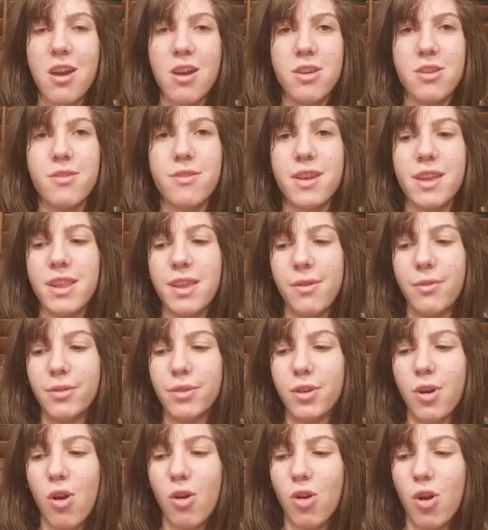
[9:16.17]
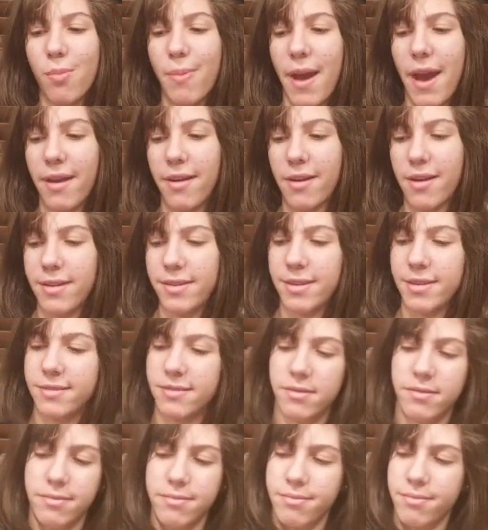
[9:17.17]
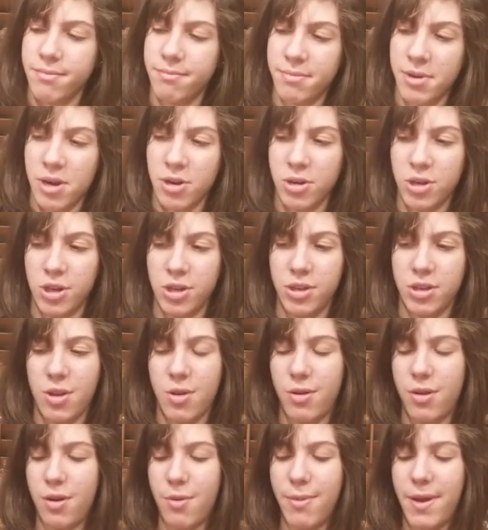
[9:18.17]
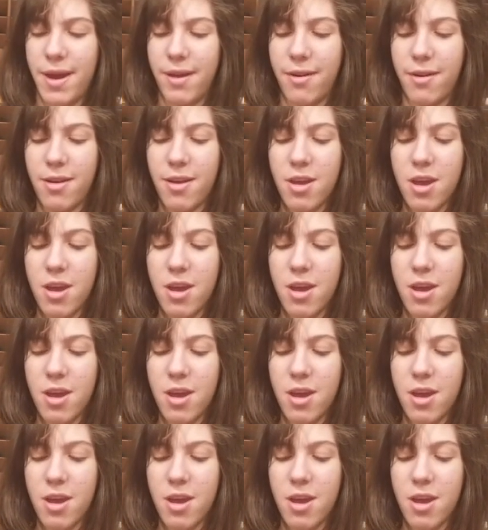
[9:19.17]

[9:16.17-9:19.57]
you can use cocoa powder, and this is Hershey's cocoa powder.